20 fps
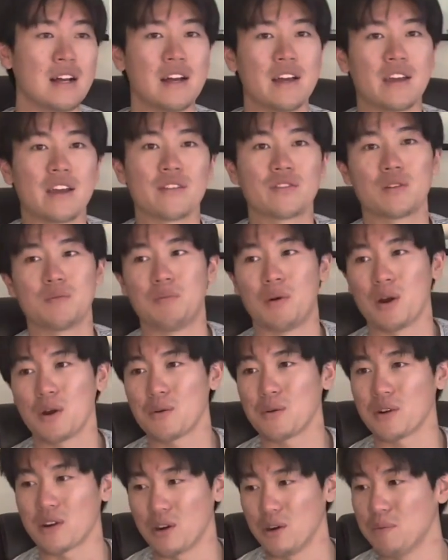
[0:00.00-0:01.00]
You have the part
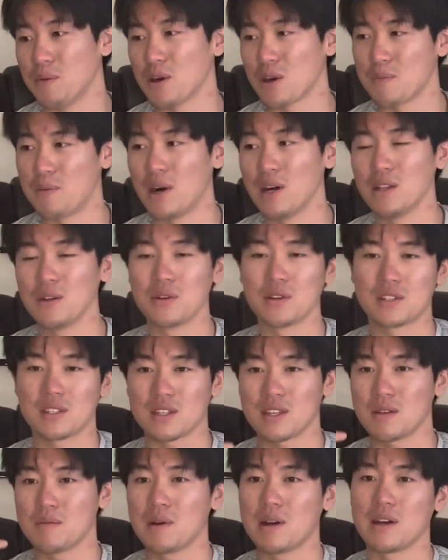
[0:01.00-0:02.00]
where Omar Apollo is
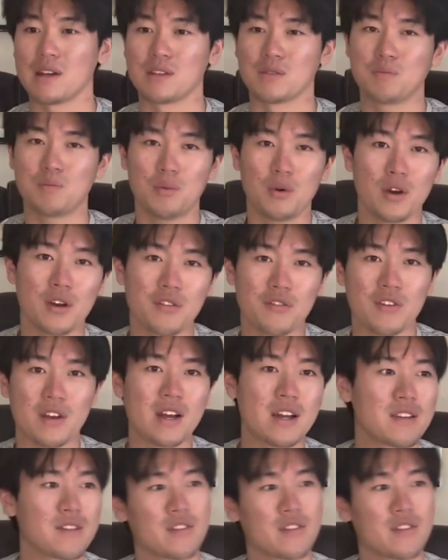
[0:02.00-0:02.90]
singing about his boyfriend.